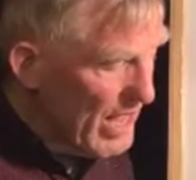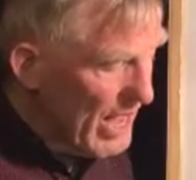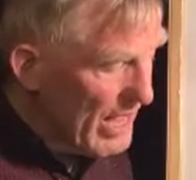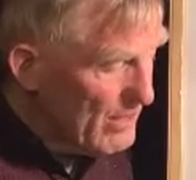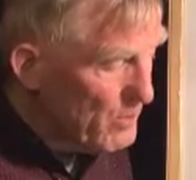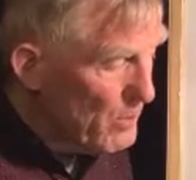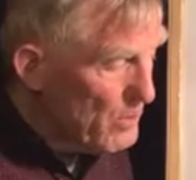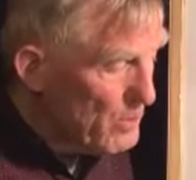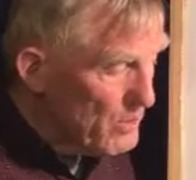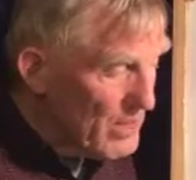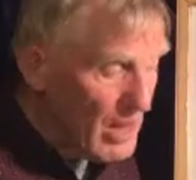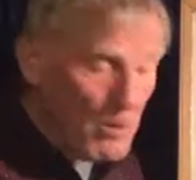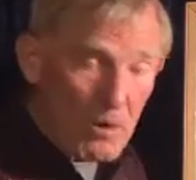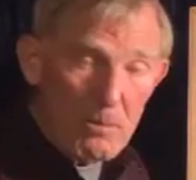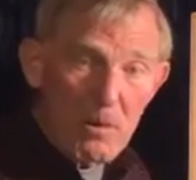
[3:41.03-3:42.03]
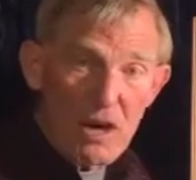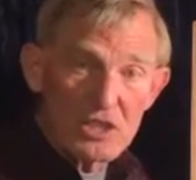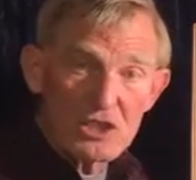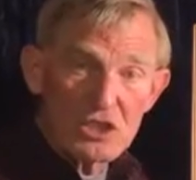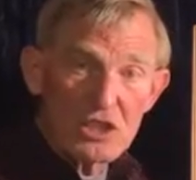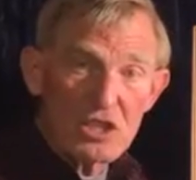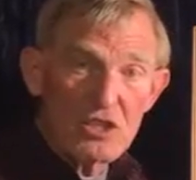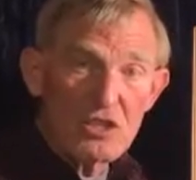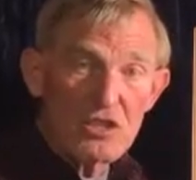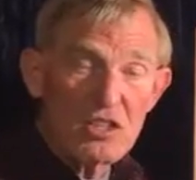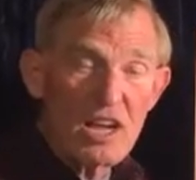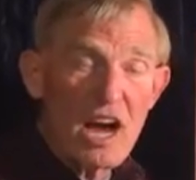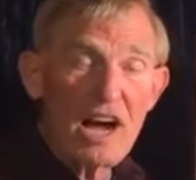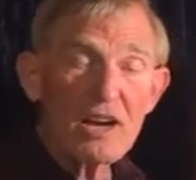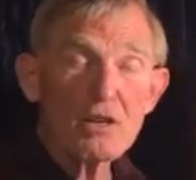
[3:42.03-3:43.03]
and they were marching to
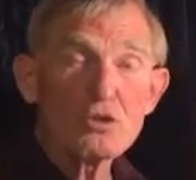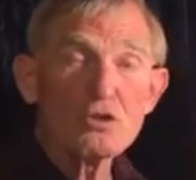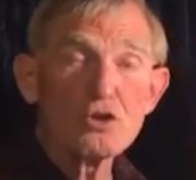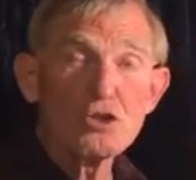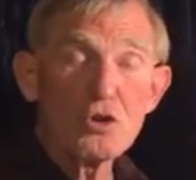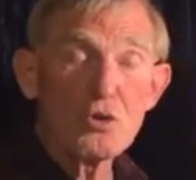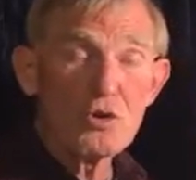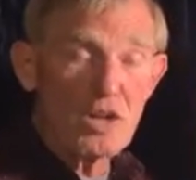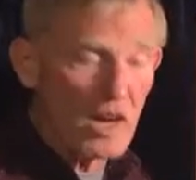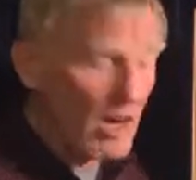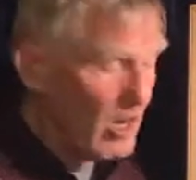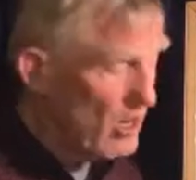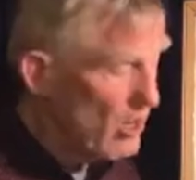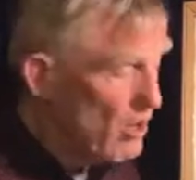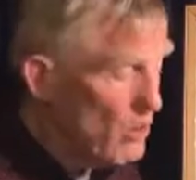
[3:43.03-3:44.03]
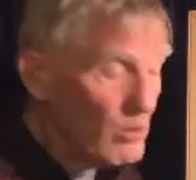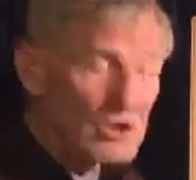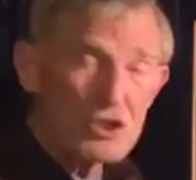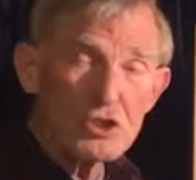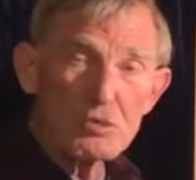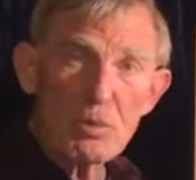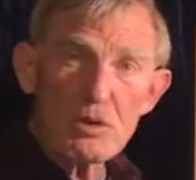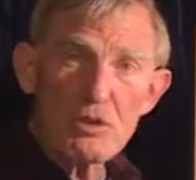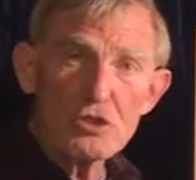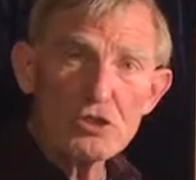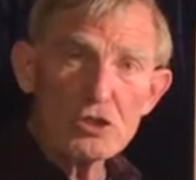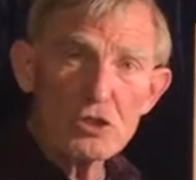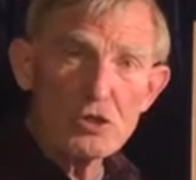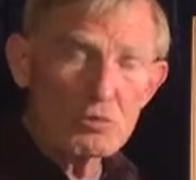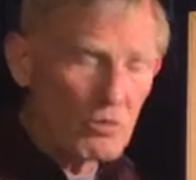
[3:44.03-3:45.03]
conquer Judah, which is where the
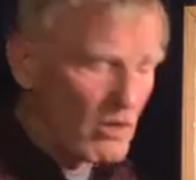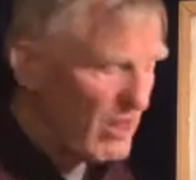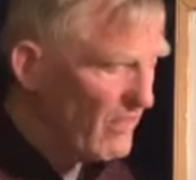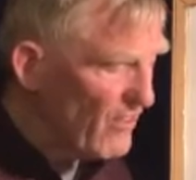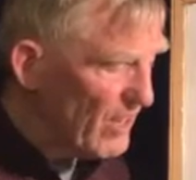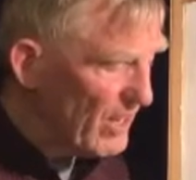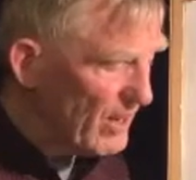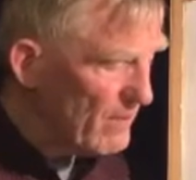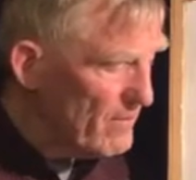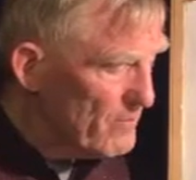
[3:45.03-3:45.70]
Jews were living.